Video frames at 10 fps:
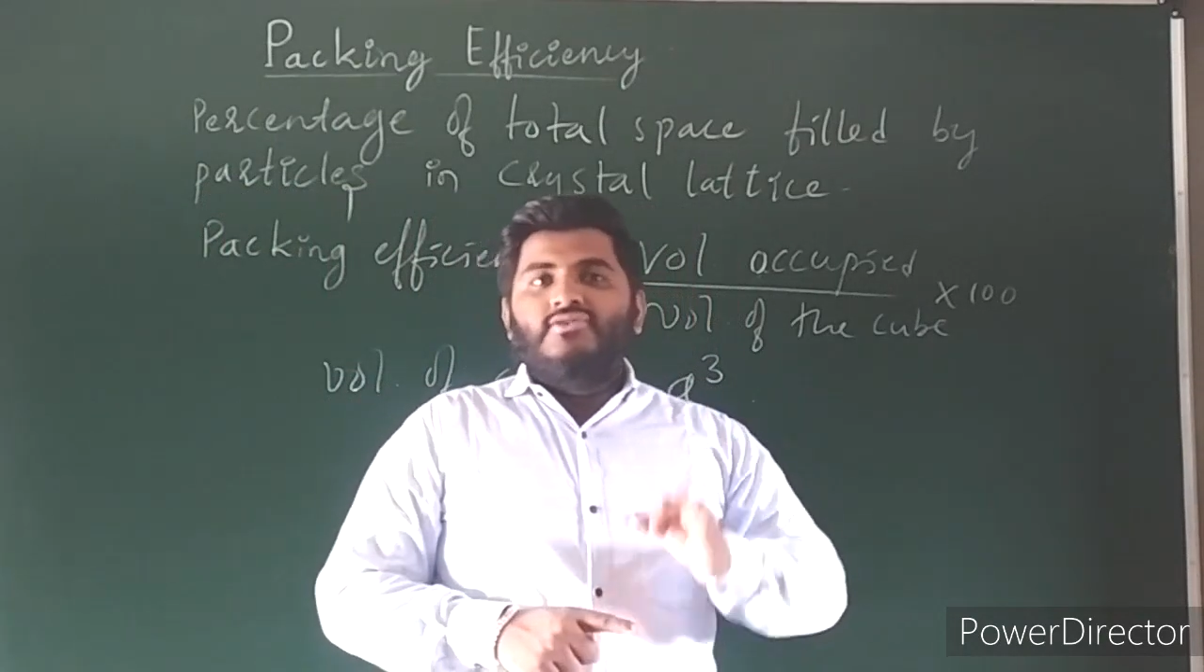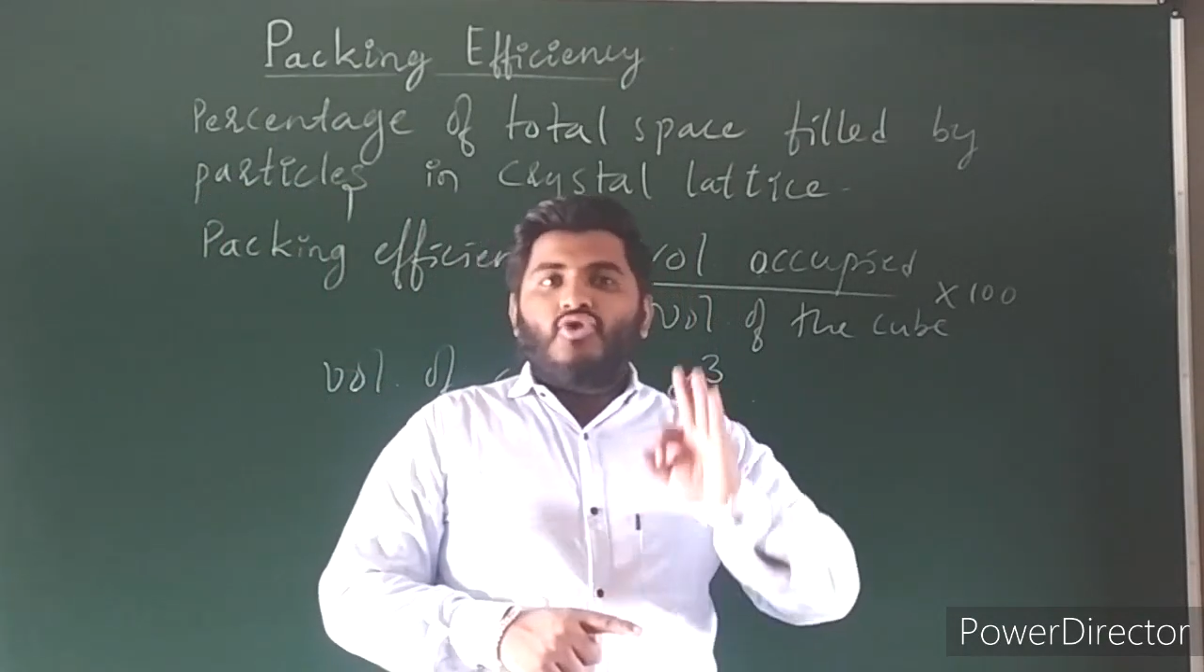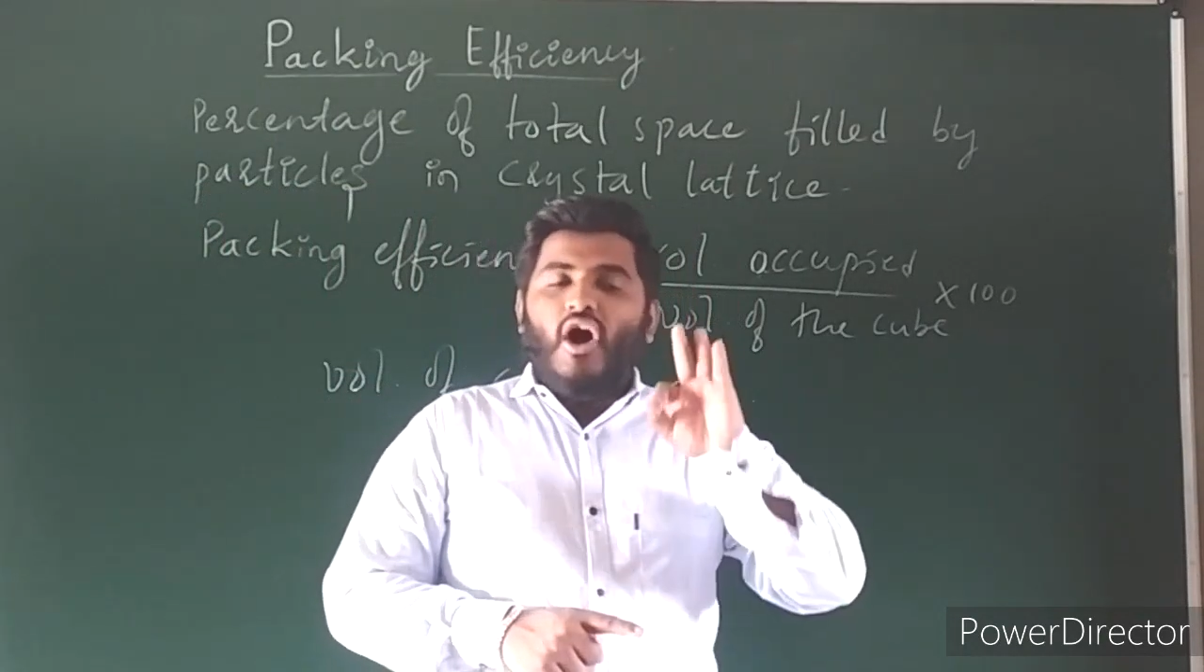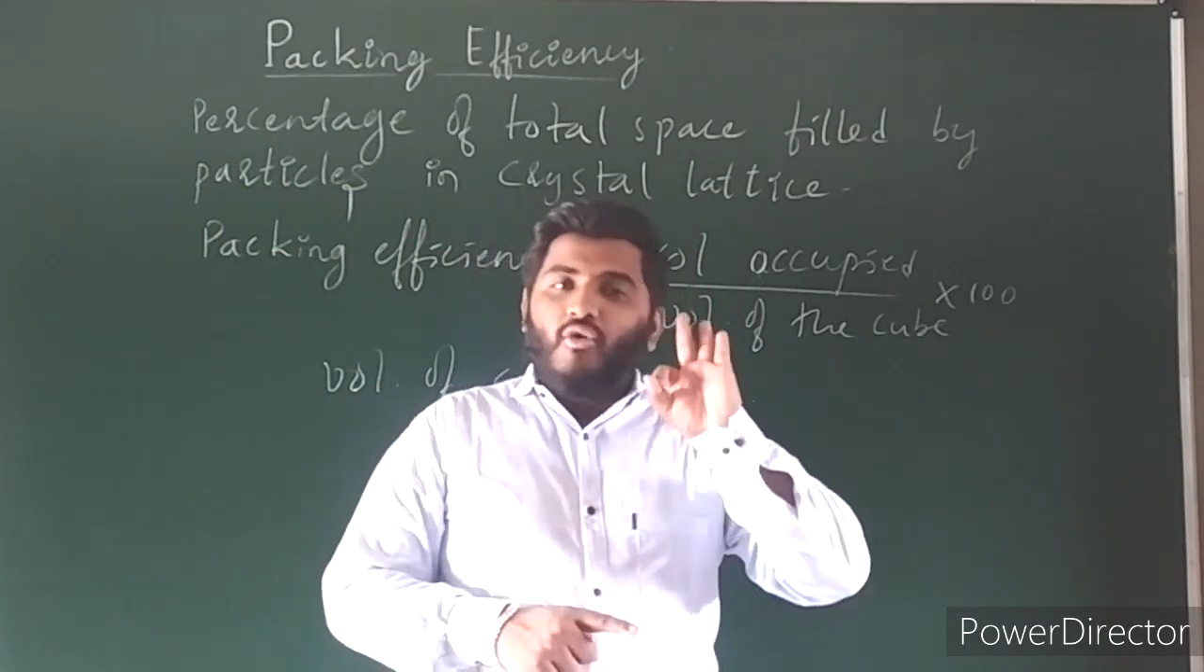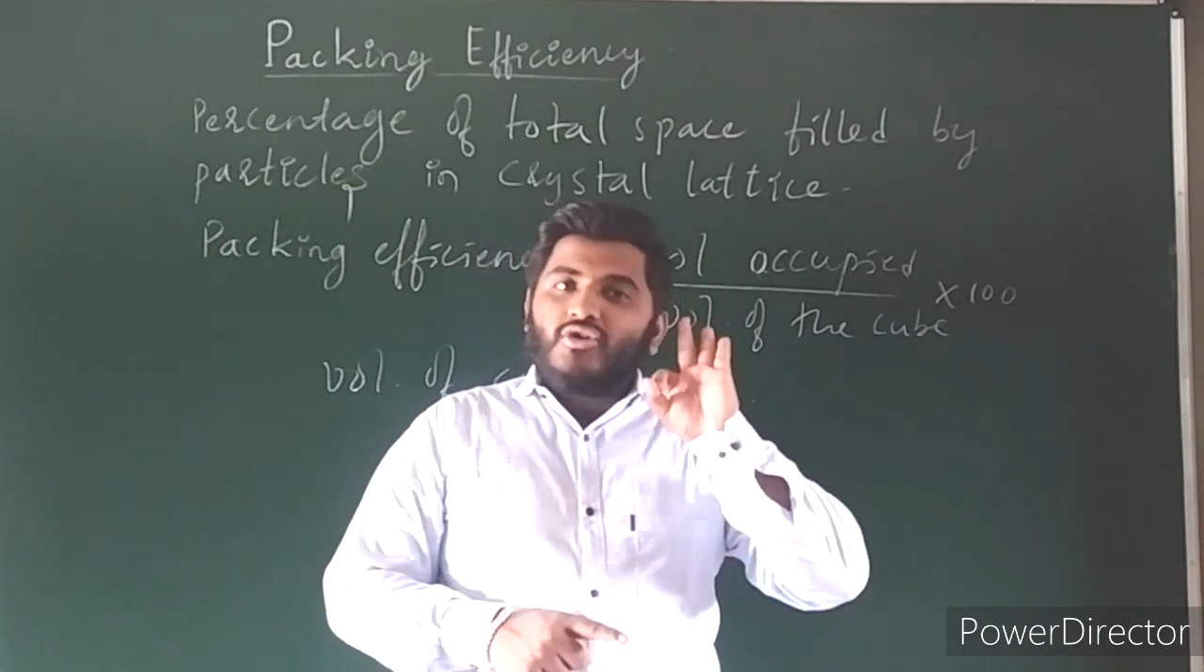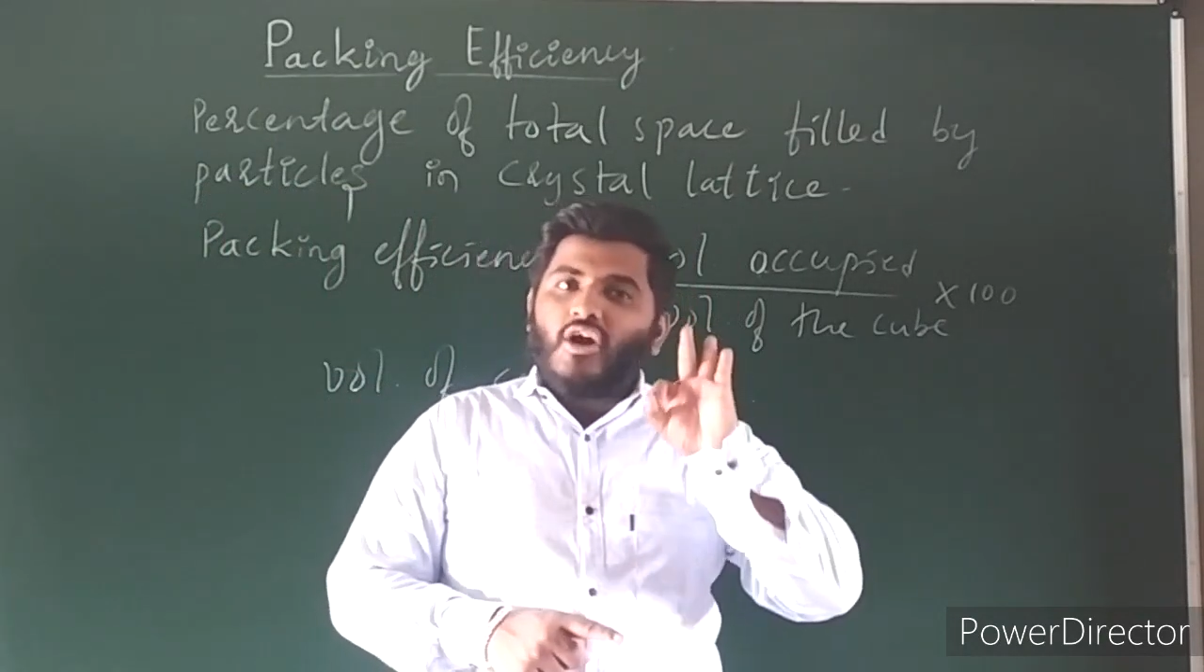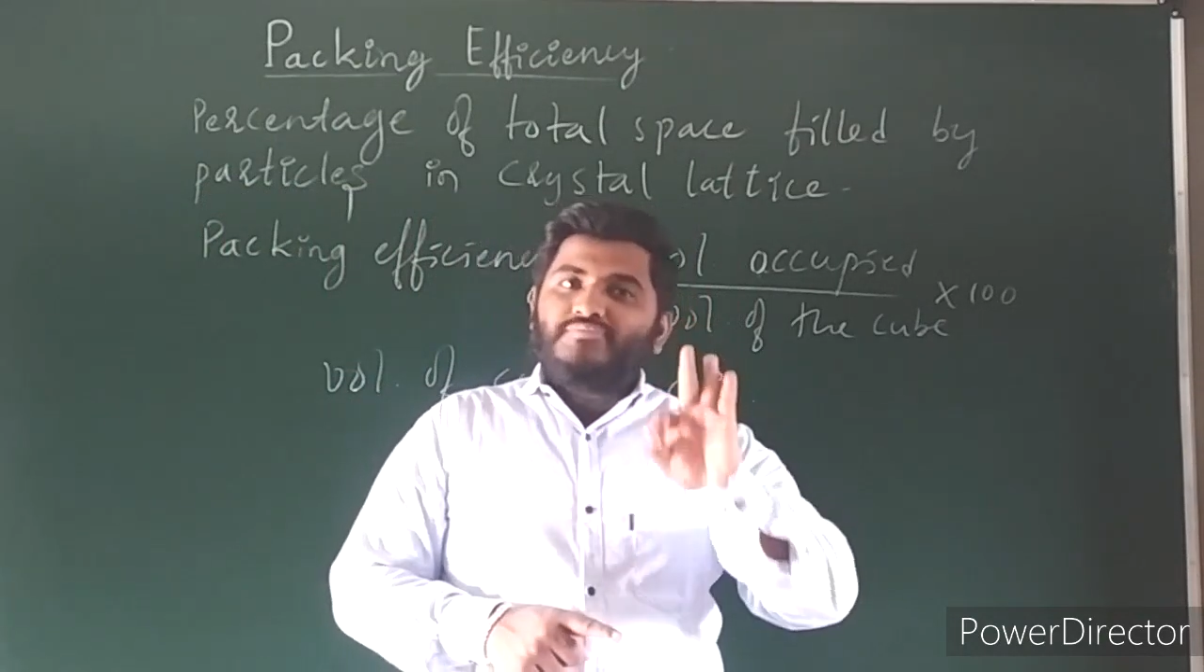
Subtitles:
So out